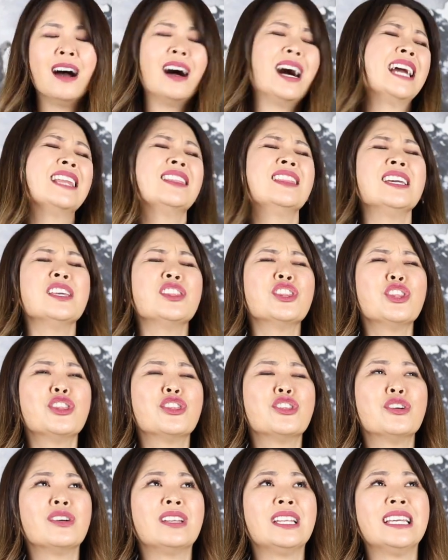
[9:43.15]
I think the
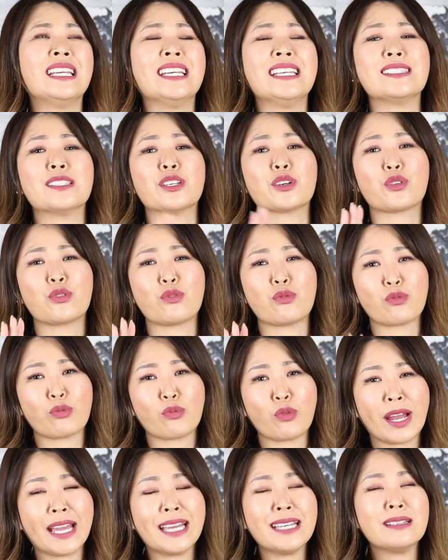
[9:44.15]
30 is a
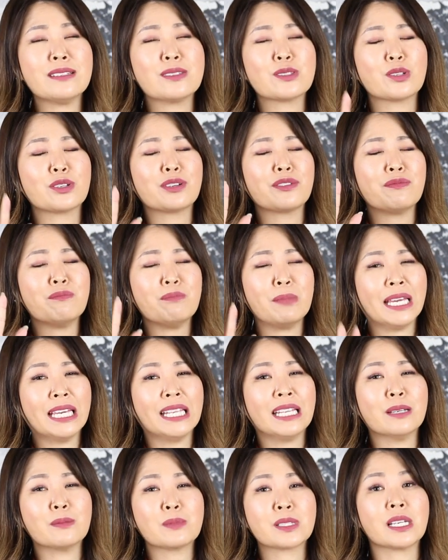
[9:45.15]
great sort of
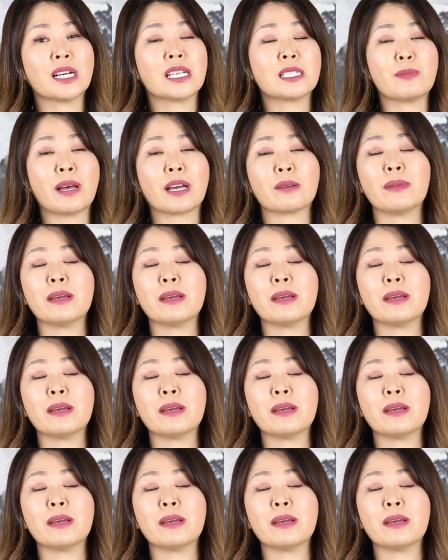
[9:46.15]
medium size bag.